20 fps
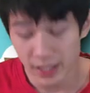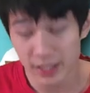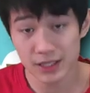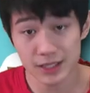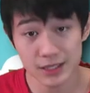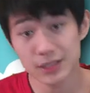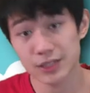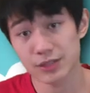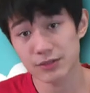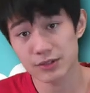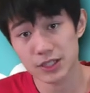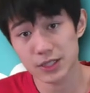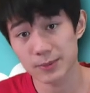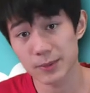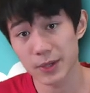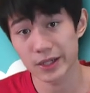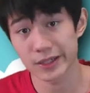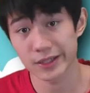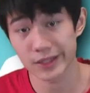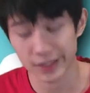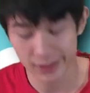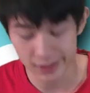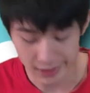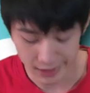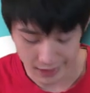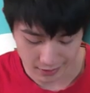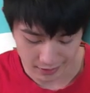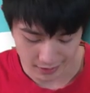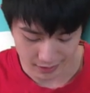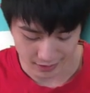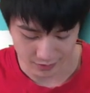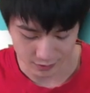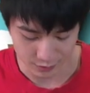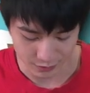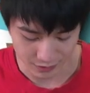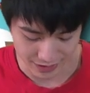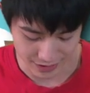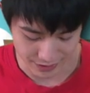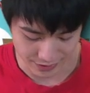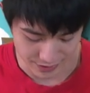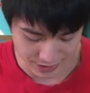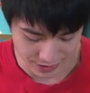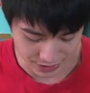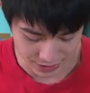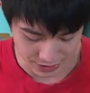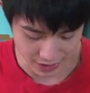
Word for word: and he's going to respond in kind with the